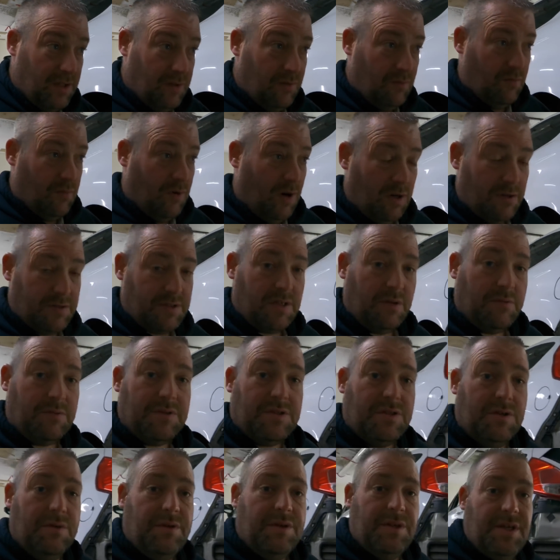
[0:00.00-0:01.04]
Whilst I
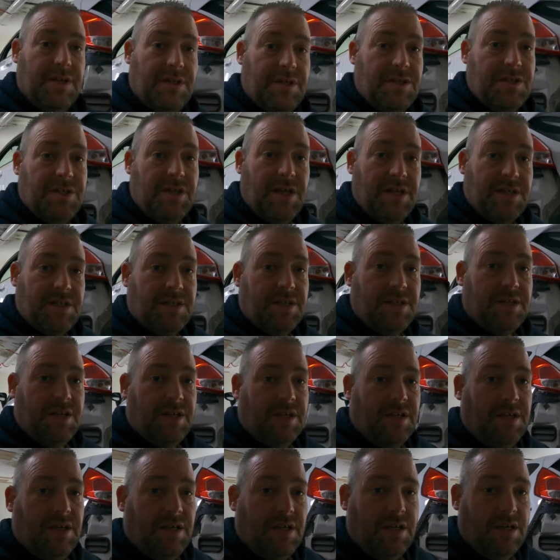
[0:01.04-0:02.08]
was doing this
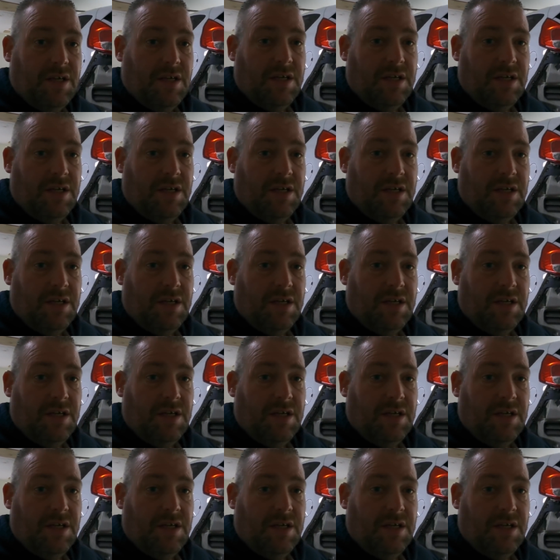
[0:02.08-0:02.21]
yesterday,